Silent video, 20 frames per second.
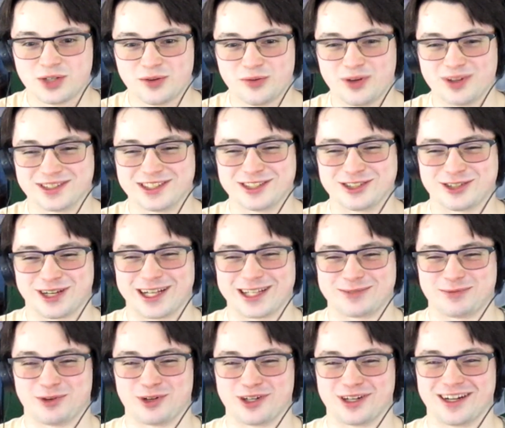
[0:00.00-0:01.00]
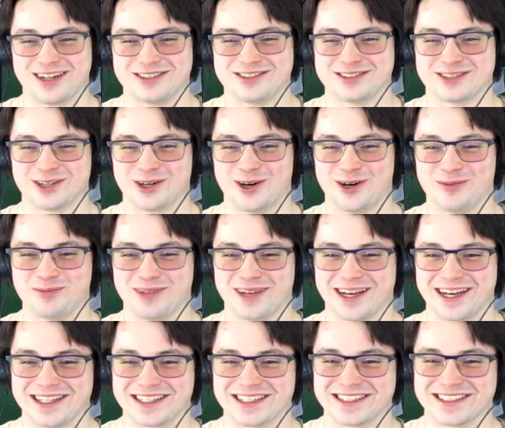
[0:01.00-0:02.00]
Was he transported onto the home
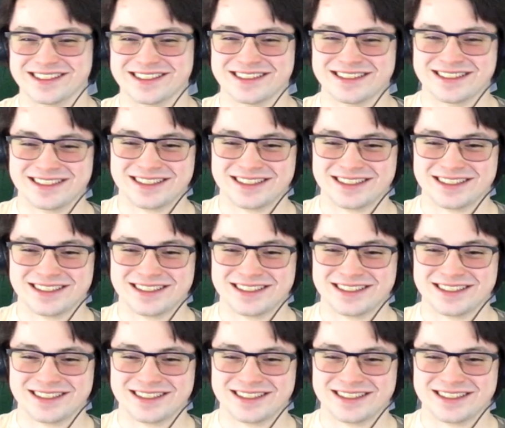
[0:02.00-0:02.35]
planet?